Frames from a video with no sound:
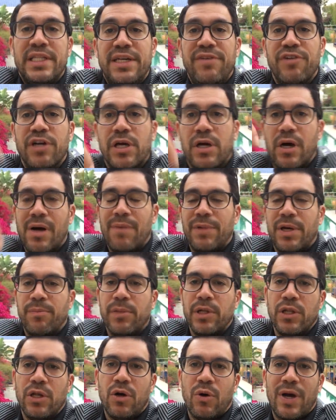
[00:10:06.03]
Leave a comment
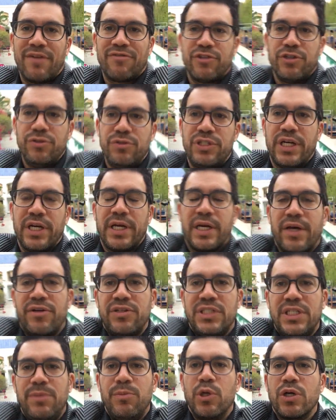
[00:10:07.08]
below after you check out
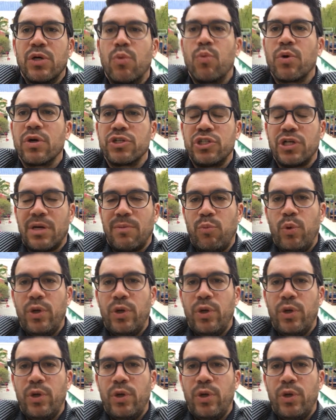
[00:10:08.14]
his ebook and workshop